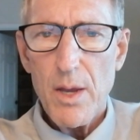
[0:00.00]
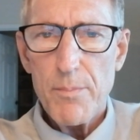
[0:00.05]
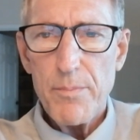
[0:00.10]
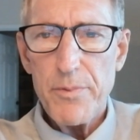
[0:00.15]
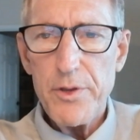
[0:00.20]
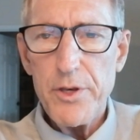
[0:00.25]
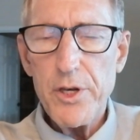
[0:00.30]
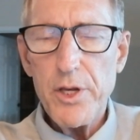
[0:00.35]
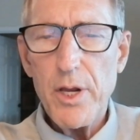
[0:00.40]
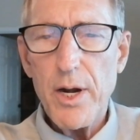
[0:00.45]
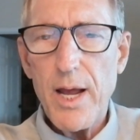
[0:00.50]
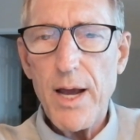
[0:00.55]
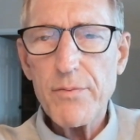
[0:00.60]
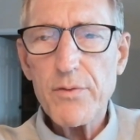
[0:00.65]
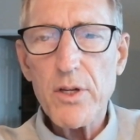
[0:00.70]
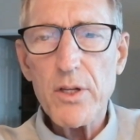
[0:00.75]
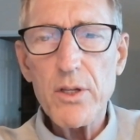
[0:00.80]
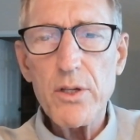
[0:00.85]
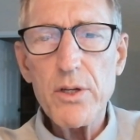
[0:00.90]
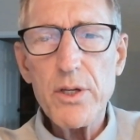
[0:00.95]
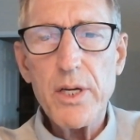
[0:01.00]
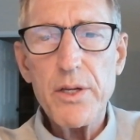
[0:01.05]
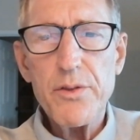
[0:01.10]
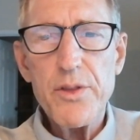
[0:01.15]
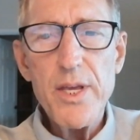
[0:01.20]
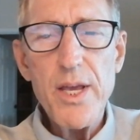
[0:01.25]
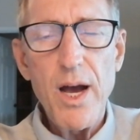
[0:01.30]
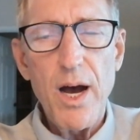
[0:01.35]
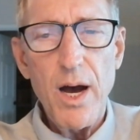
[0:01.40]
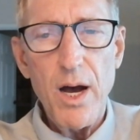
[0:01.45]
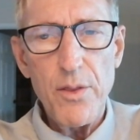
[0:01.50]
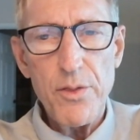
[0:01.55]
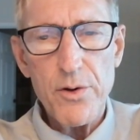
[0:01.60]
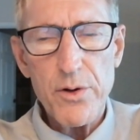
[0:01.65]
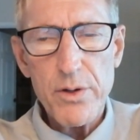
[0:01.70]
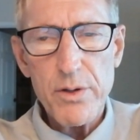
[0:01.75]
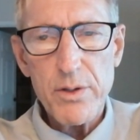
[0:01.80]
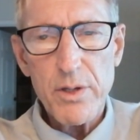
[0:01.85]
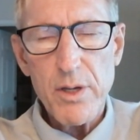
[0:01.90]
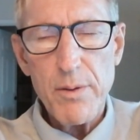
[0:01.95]
Then you're going to have to look at the
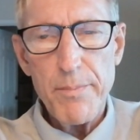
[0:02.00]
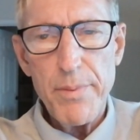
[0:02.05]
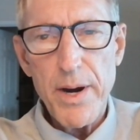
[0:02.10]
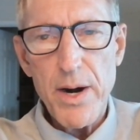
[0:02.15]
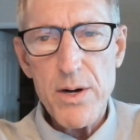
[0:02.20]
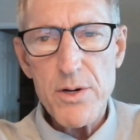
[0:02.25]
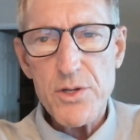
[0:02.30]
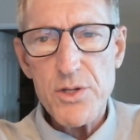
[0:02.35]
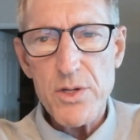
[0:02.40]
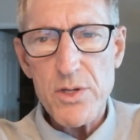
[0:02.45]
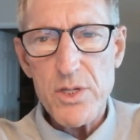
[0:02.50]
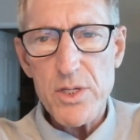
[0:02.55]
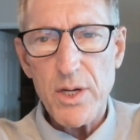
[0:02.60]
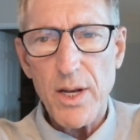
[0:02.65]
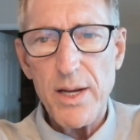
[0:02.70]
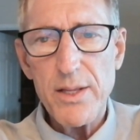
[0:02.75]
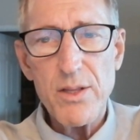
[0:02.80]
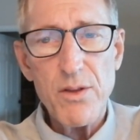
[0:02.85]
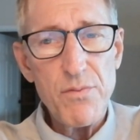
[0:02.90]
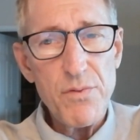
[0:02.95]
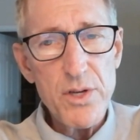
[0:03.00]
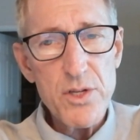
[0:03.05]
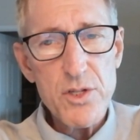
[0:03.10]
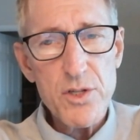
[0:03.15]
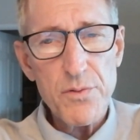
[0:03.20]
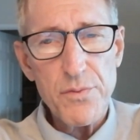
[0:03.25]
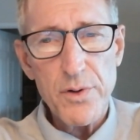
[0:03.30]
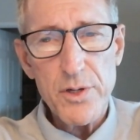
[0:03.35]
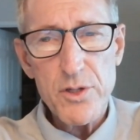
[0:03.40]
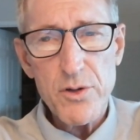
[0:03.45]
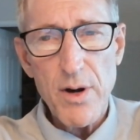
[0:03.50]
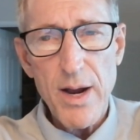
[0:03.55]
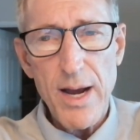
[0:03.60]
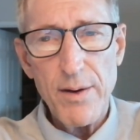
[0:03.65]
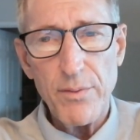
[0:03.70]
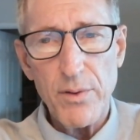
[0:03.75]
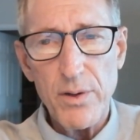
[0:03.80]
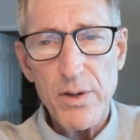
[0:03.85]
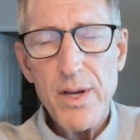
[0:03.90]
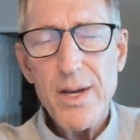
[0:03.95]
other comparisons like the visa-free
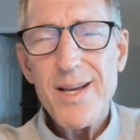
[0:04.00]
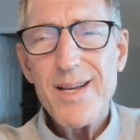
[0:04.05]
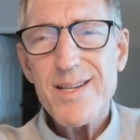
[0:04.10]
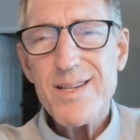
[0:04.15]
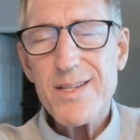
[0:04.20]
travel.